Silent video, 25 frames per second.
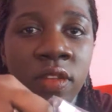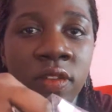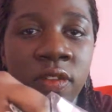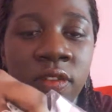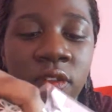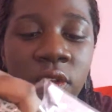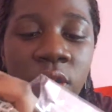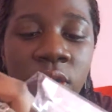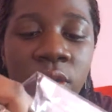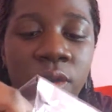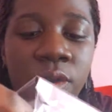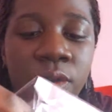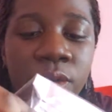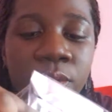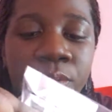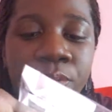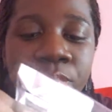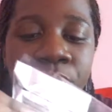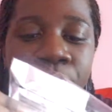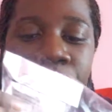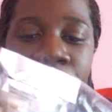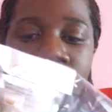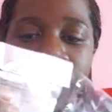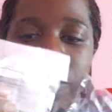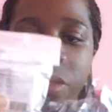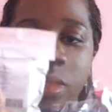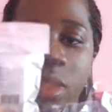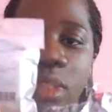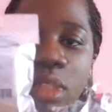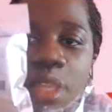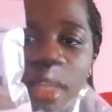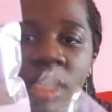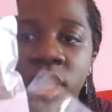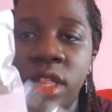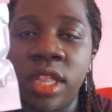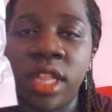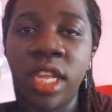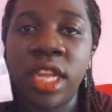So
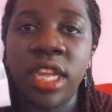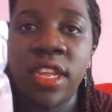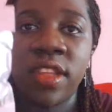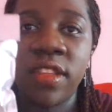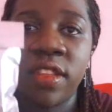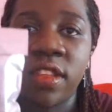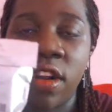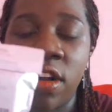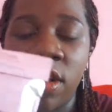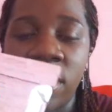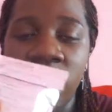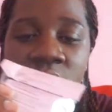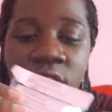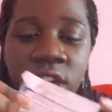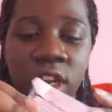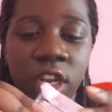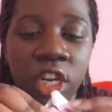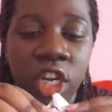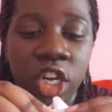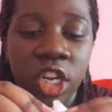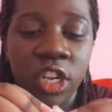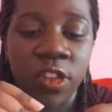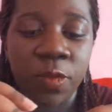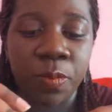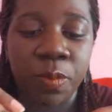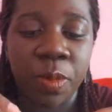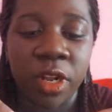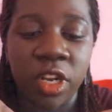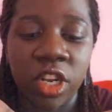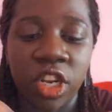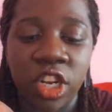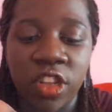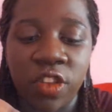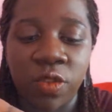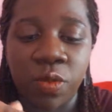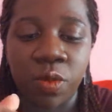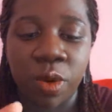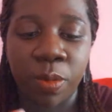these are the cushion
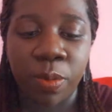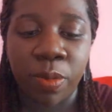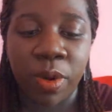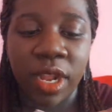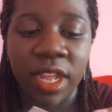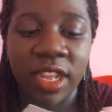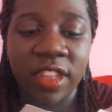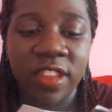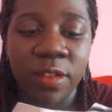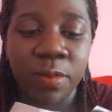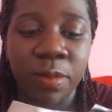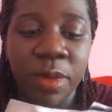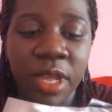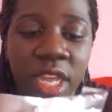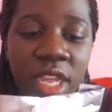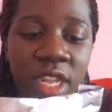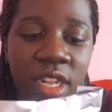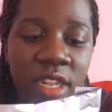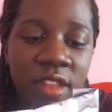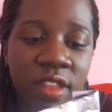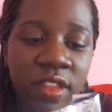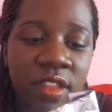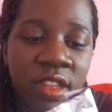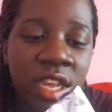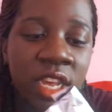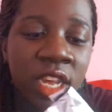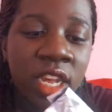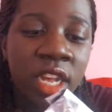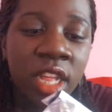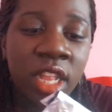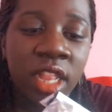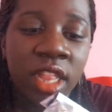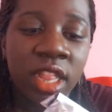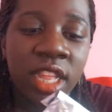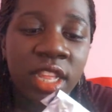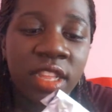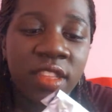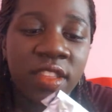sponges replacements.
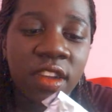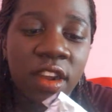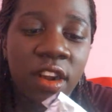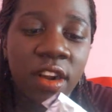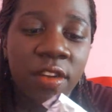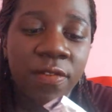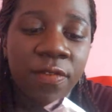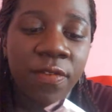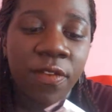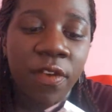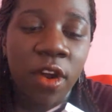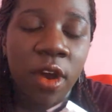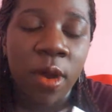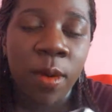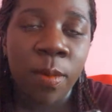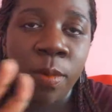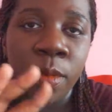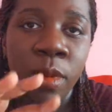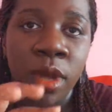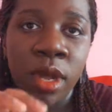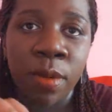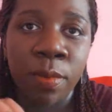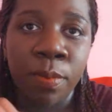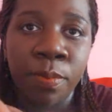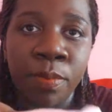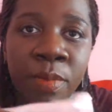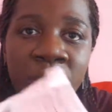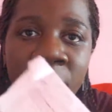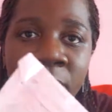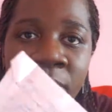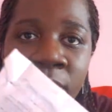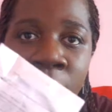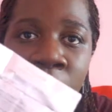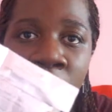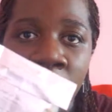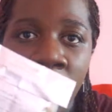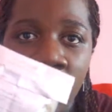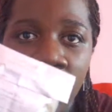These are from
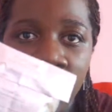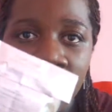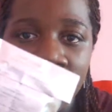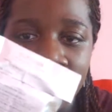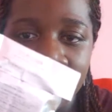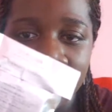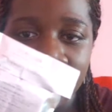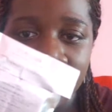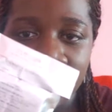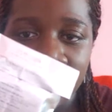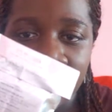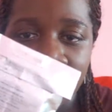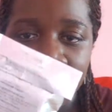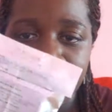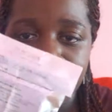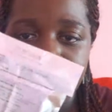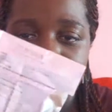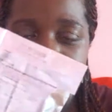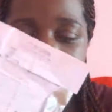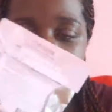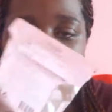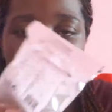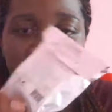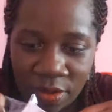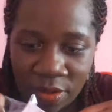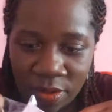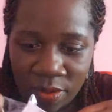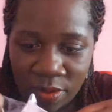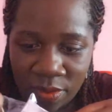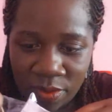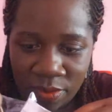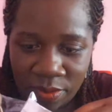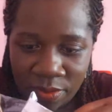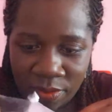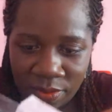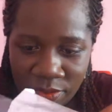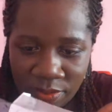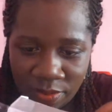Memebox.
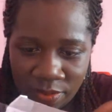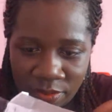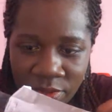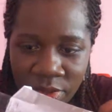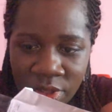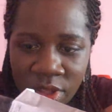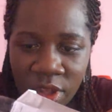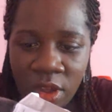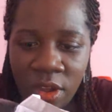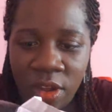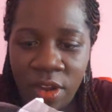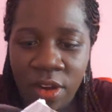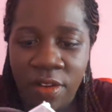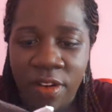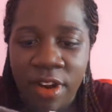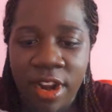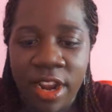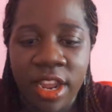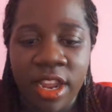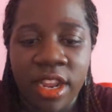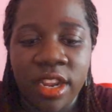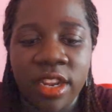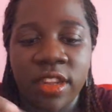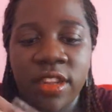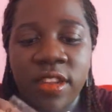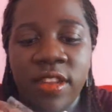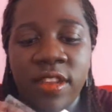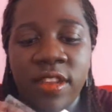All right.